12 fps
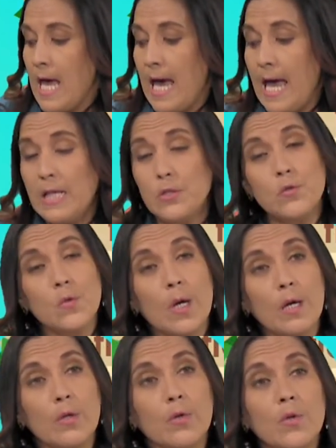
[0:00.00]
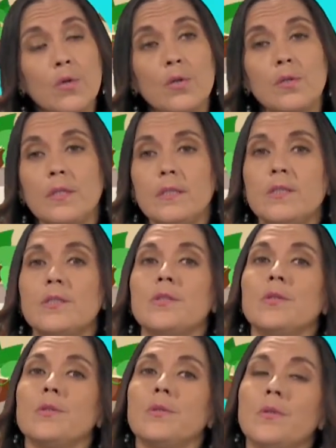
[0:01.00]
and you are going
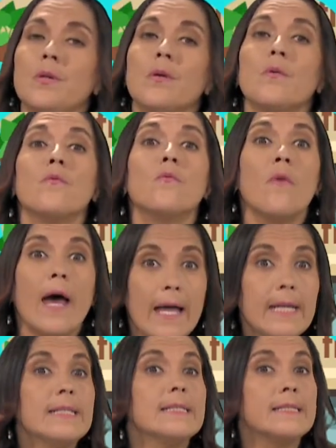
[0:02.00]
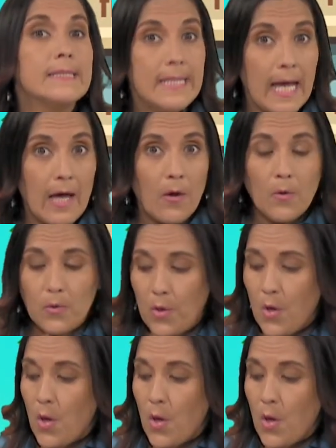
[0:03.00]
to write down